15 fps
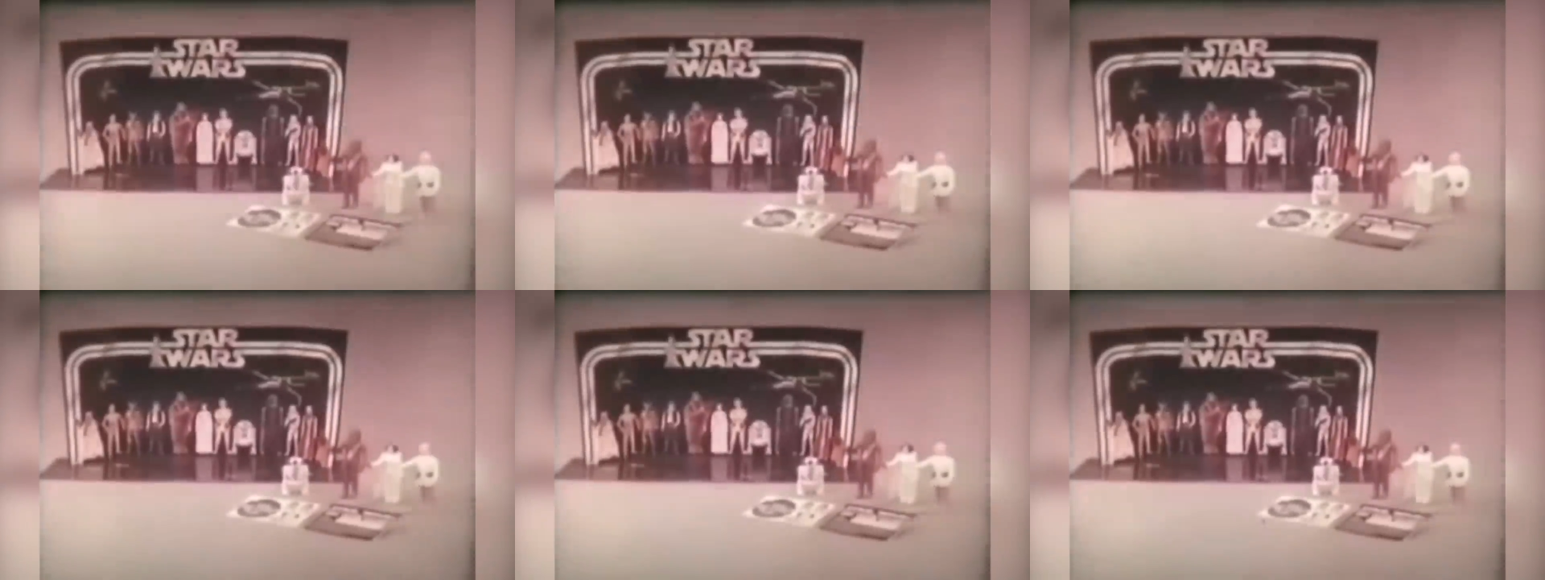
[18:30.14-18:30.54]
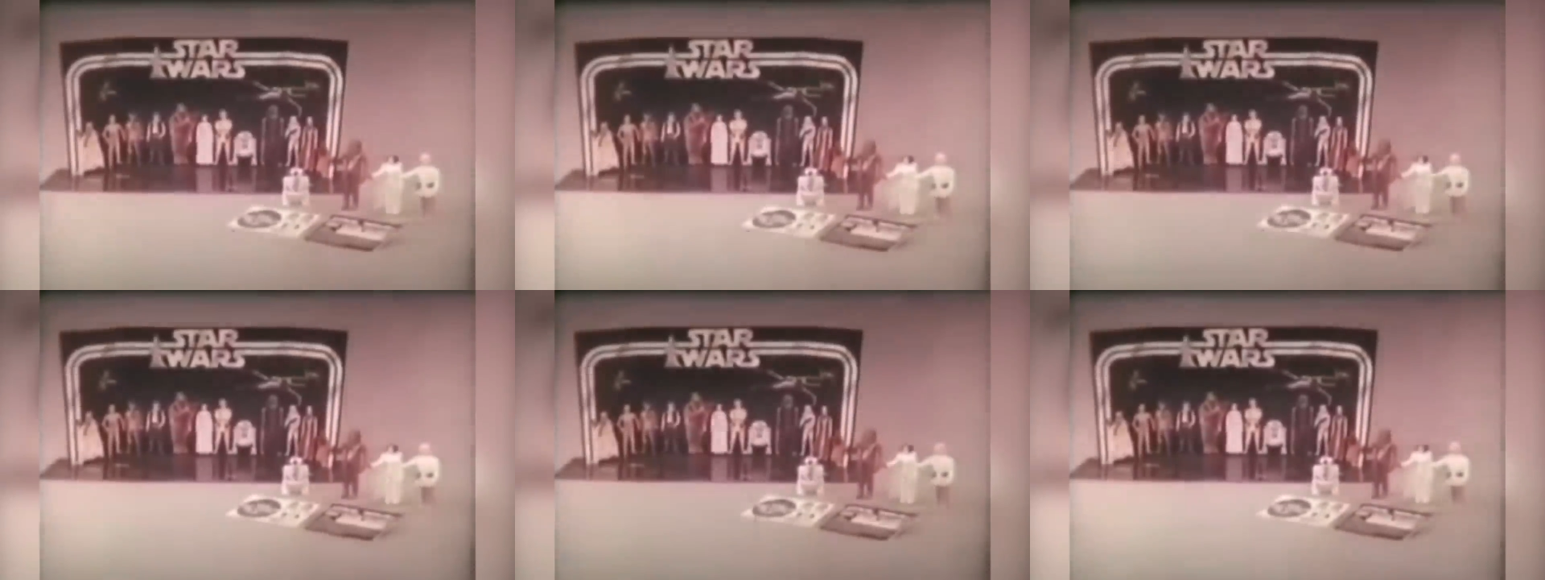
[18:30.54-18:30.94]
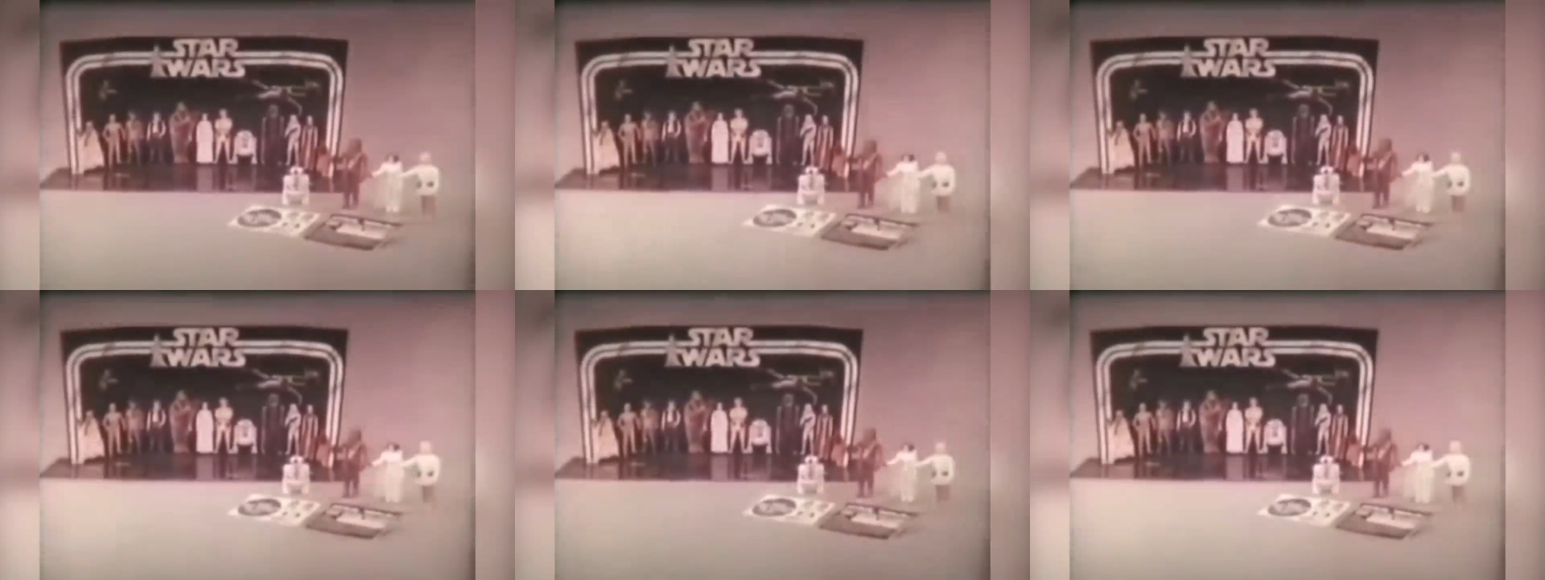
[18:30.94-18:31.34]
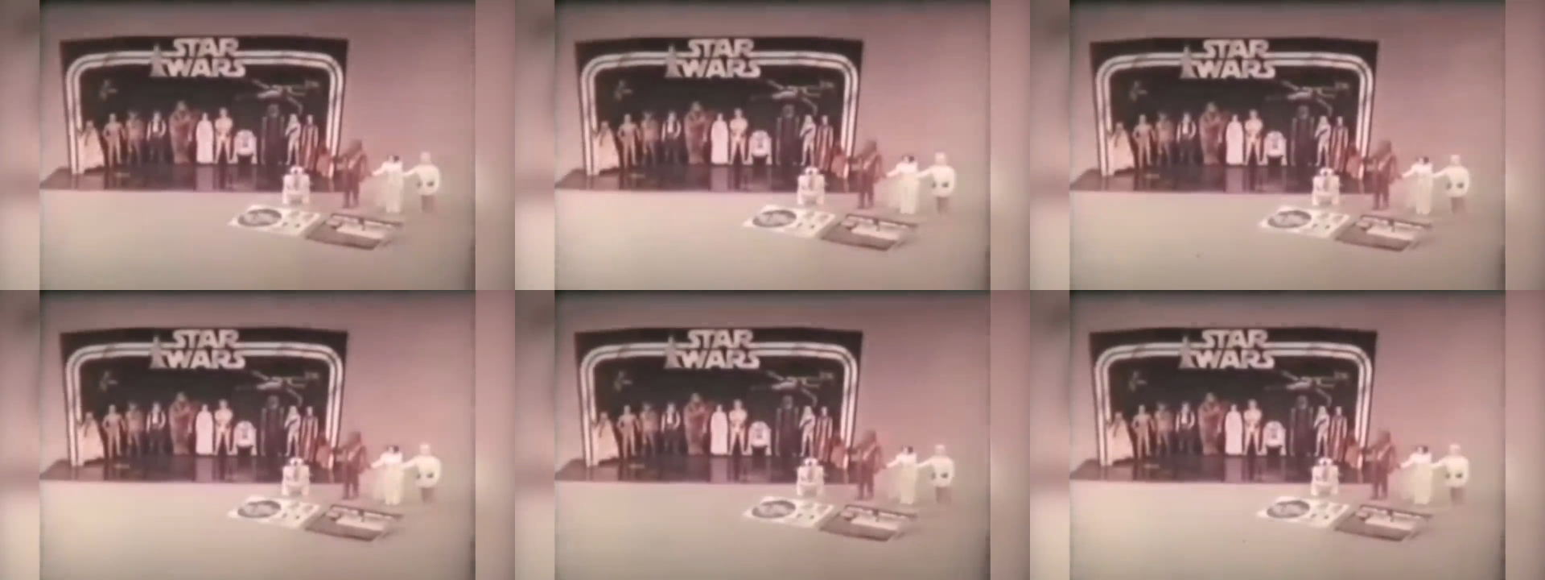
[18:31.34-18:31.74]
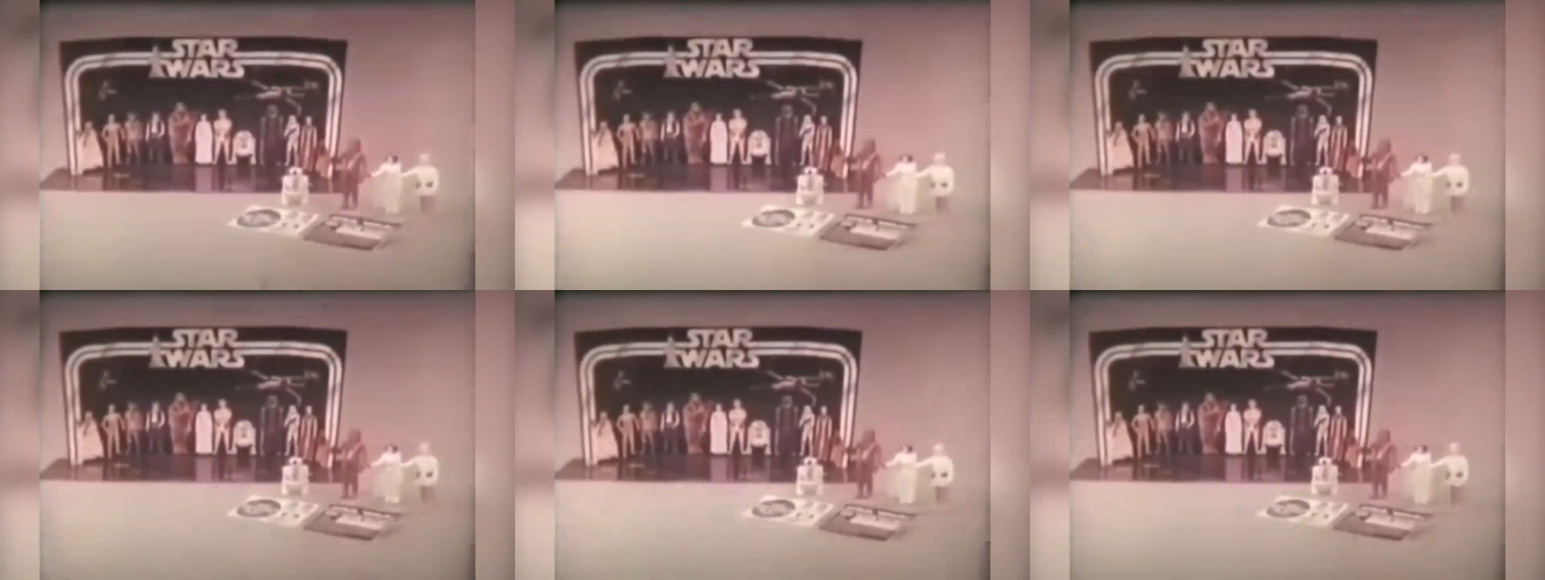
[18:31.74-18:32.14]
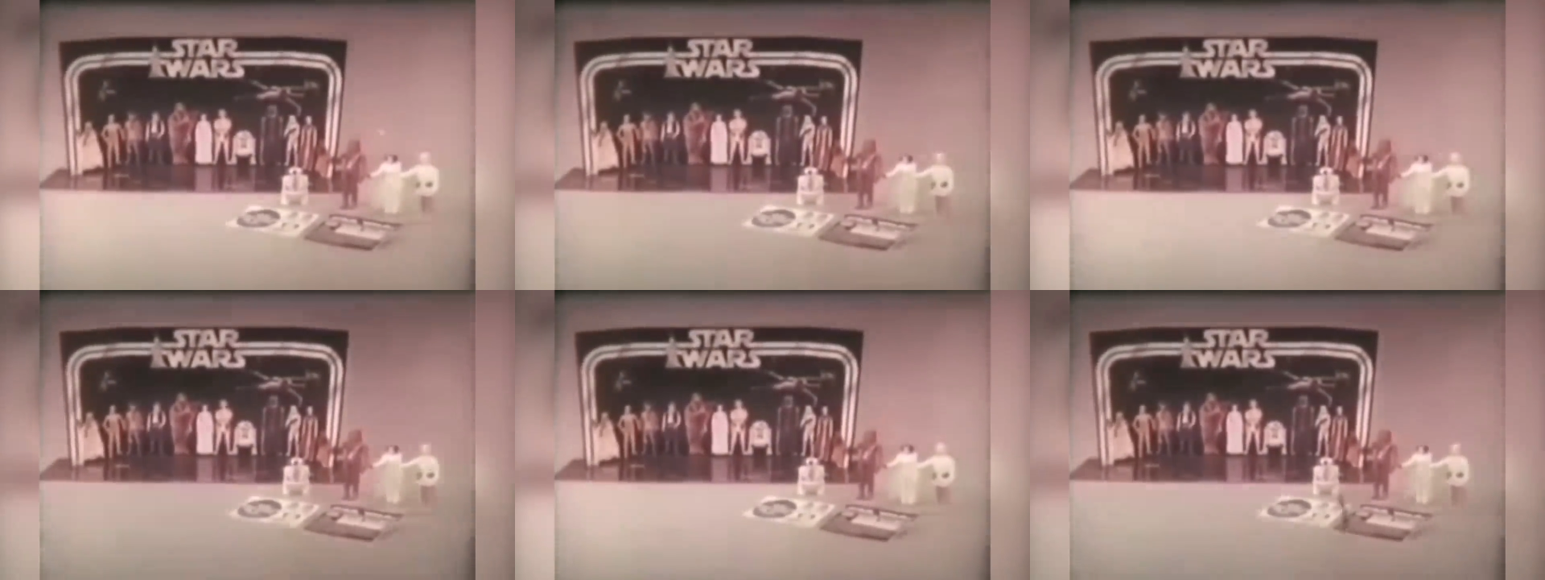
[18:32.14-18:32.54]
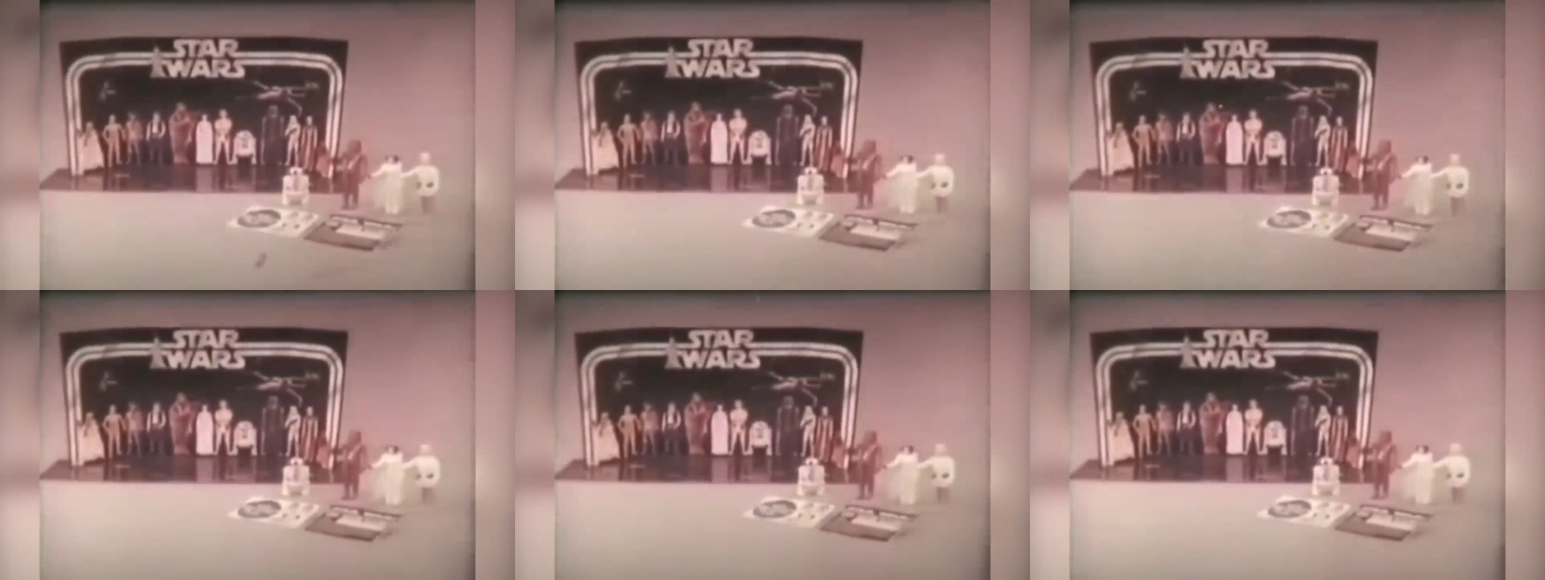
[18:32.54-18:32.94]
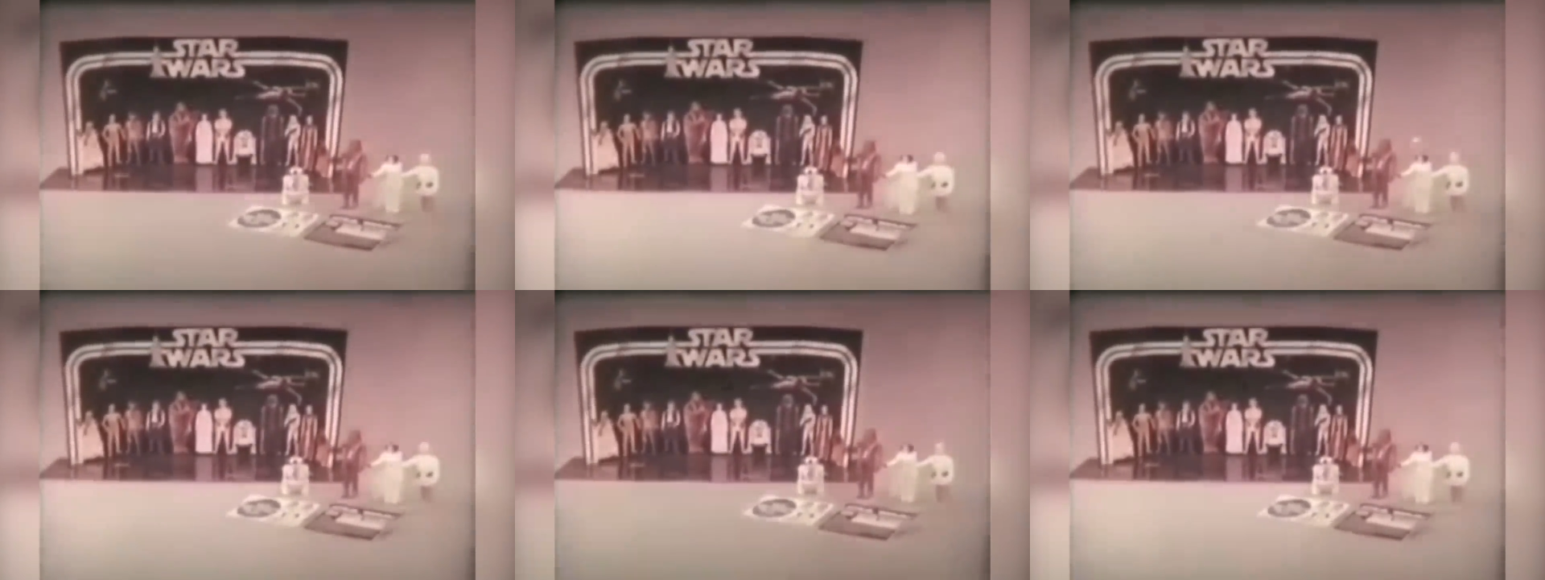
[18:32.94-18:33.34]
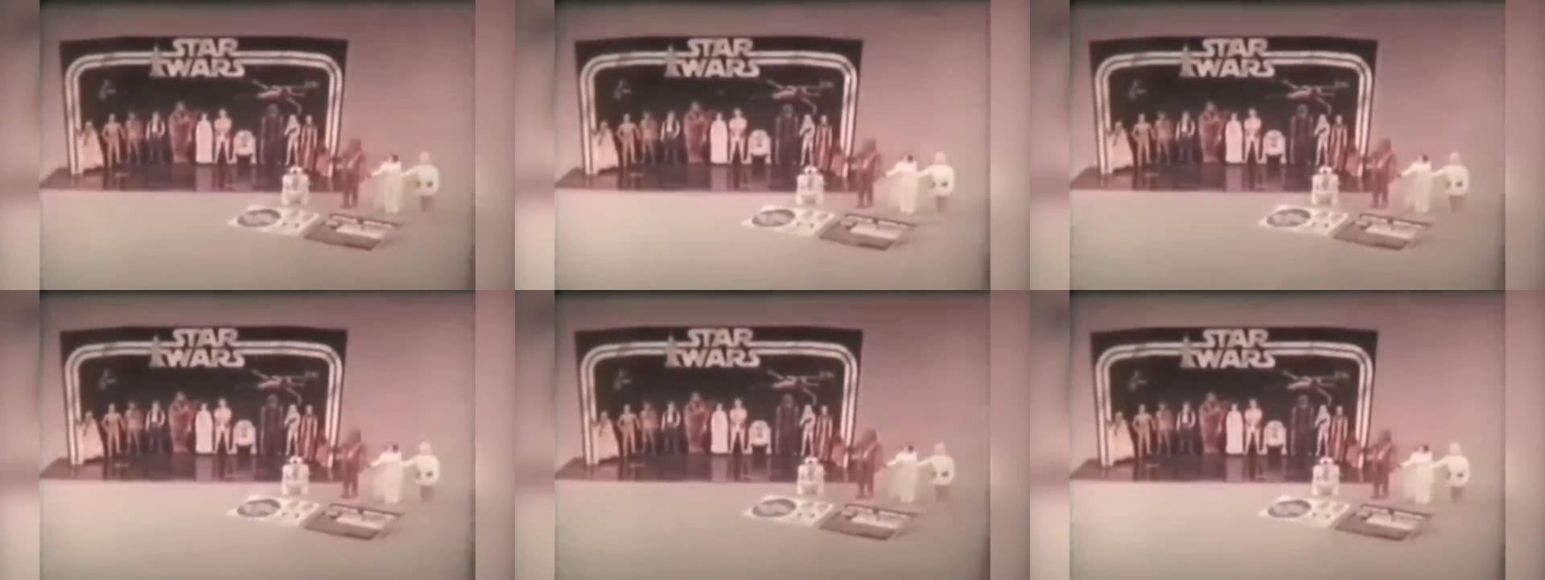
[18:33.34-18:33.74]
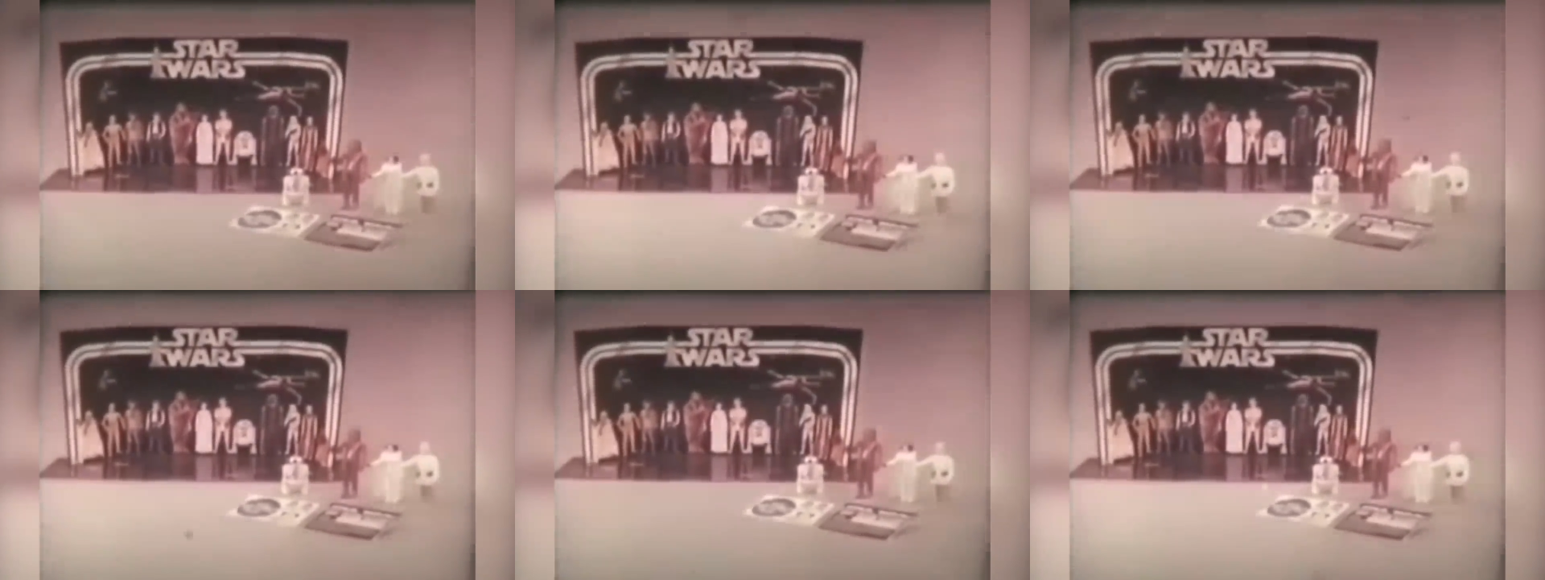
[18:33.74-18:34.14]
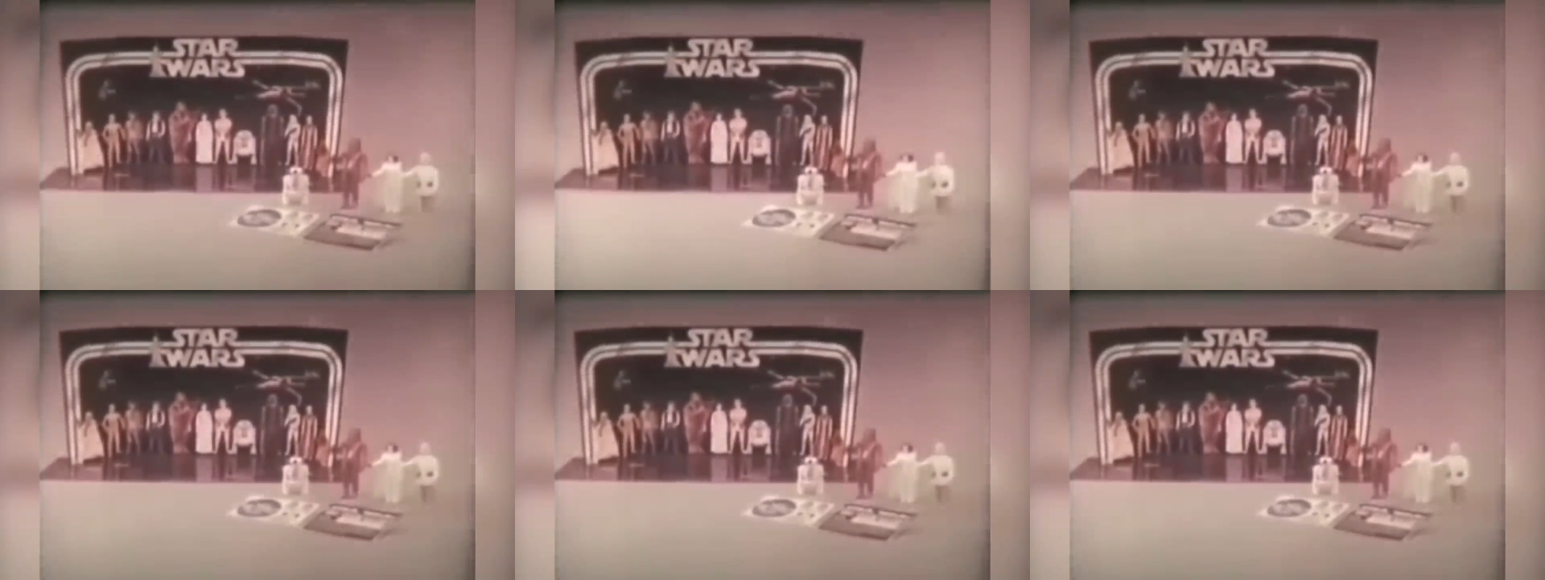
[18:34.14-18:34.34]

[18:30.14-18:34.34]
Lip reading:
[unreadable: no face in view]